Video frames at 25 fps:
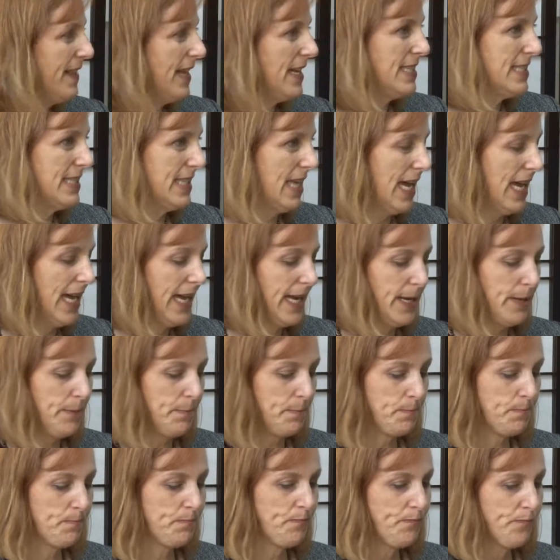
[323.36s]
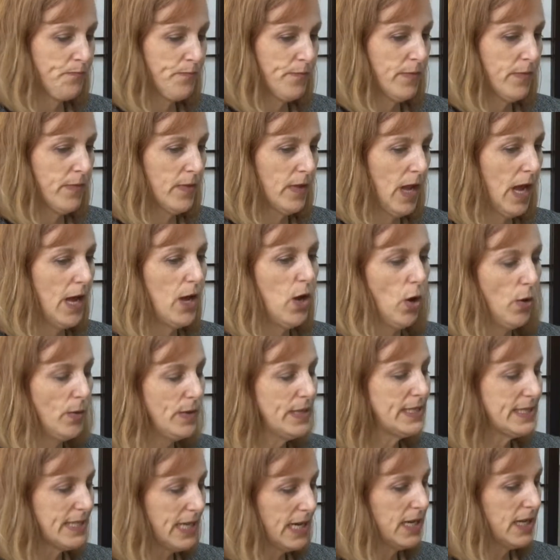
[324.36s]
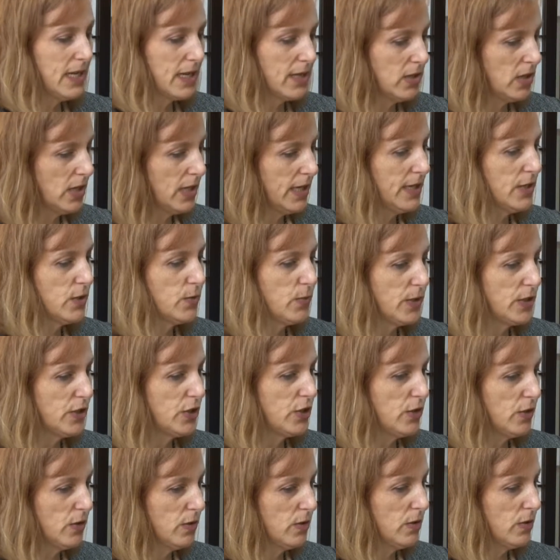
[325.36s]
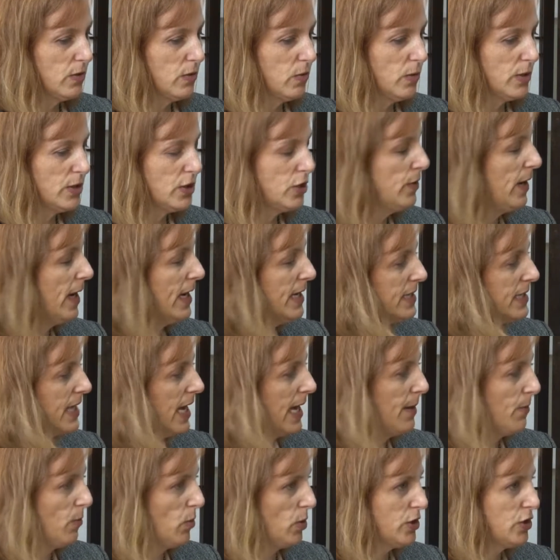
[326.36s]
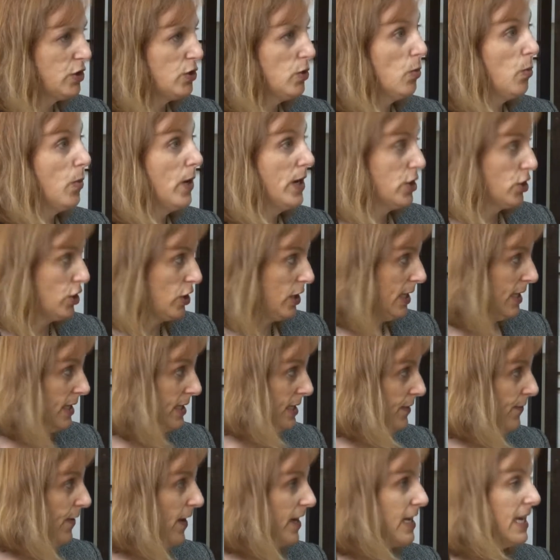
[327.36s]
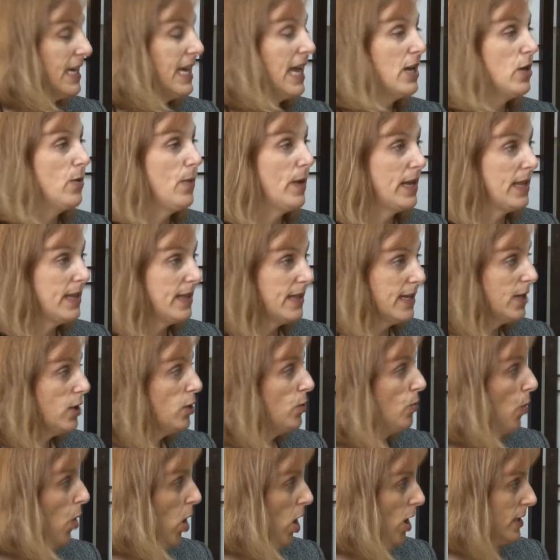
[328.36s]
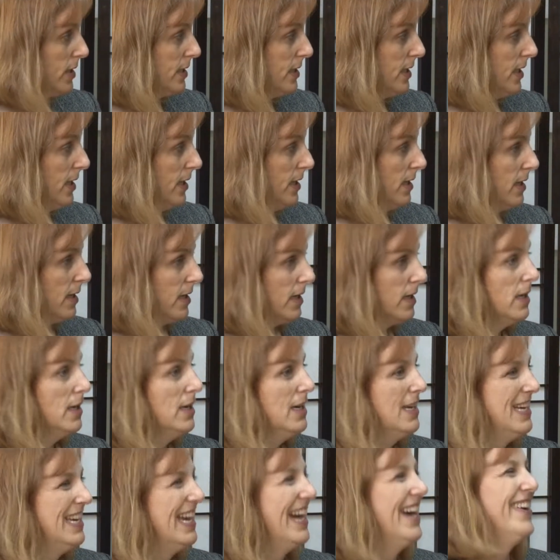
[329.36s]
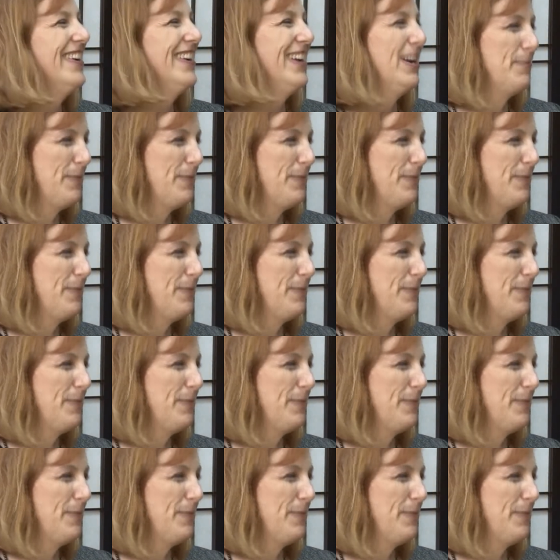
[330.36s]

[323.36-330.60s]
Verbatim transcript: they say, I always say to the clients, "What's your what's your end game? What's your wish list? If I could get you anything you want." I love that. Oh, mm-hmm. Oh yeah,